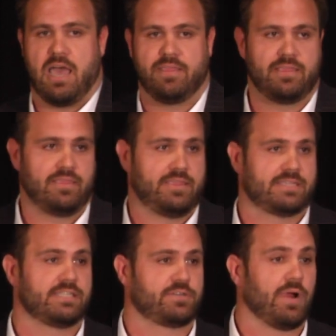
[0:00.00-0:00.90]
And
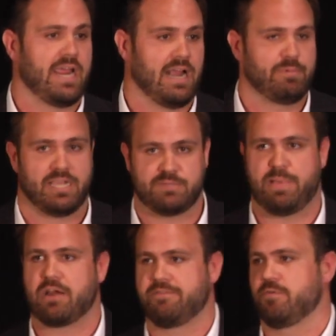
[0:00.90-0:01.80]
this is great. I mean, it's
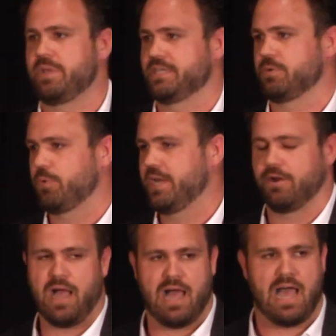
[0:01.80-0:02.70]
better for me as a
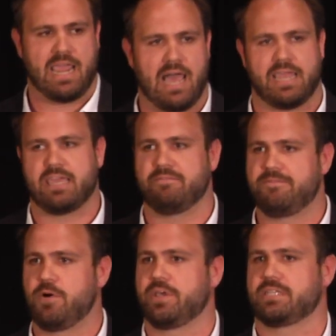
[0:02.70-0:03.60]
reader. I can
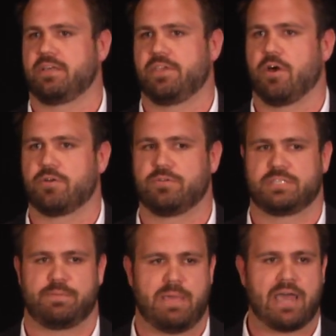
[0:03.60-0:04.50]
focus on the
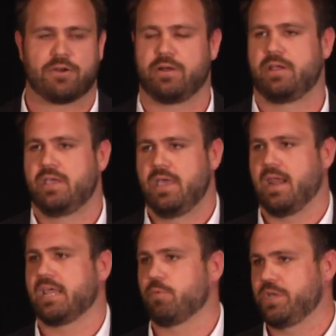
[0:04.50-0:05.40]
articles that matter,
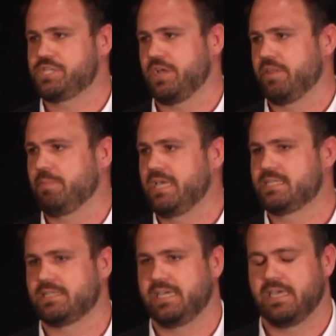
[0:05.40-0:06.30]
and I can reshare them
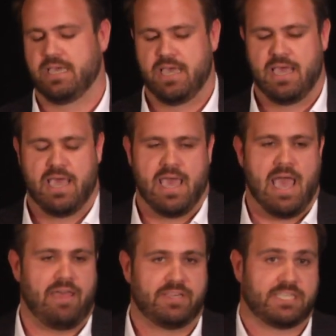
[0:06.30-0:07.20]
easily.
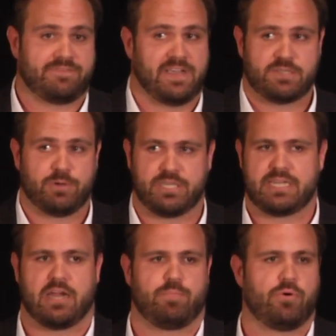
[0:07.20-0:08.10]
And this is Facebook's
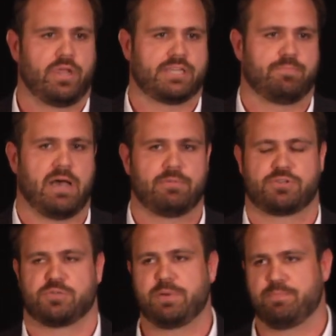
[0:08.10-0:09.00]
entire point to
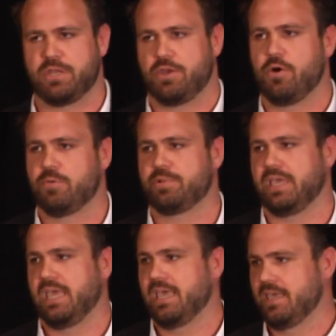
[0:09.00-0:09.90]
publishers, but
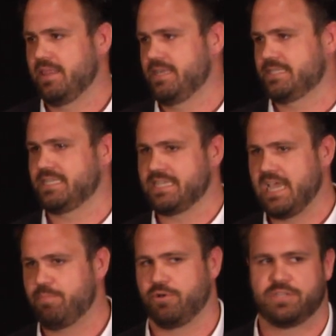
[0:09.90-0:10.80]
notably, this
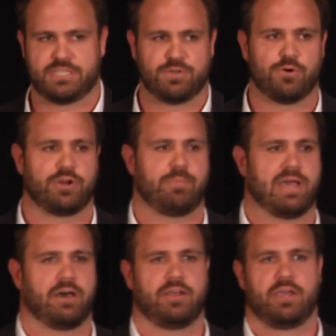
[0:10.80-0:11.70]
example, the story
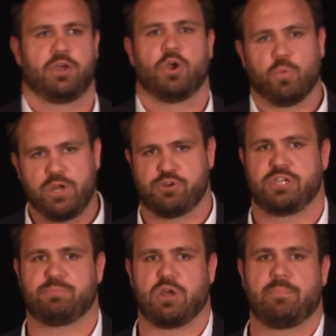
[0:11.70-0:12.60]
about
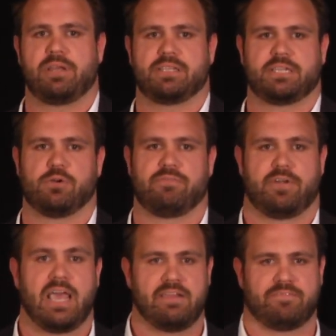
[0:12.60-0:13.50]
readership dropping to zero
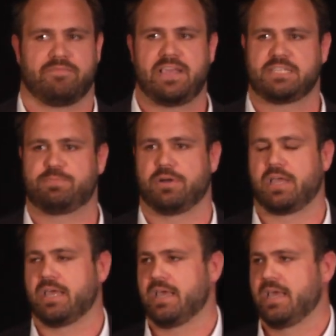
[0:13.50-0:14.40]
overnight from Facebook,